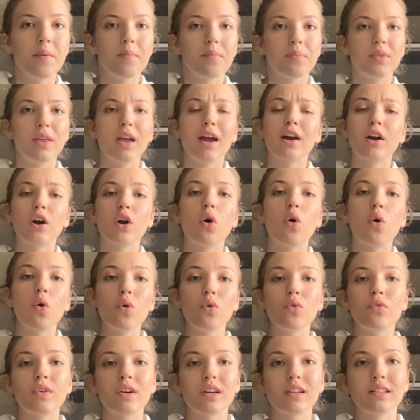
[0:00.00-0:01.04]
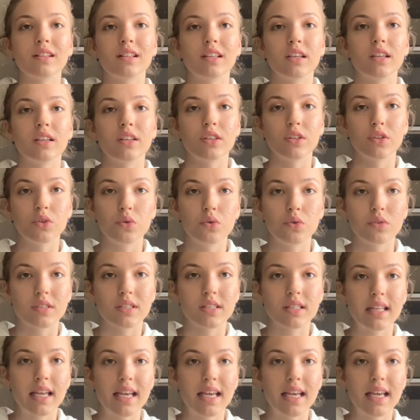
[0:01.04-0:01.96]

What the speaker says: They are overly used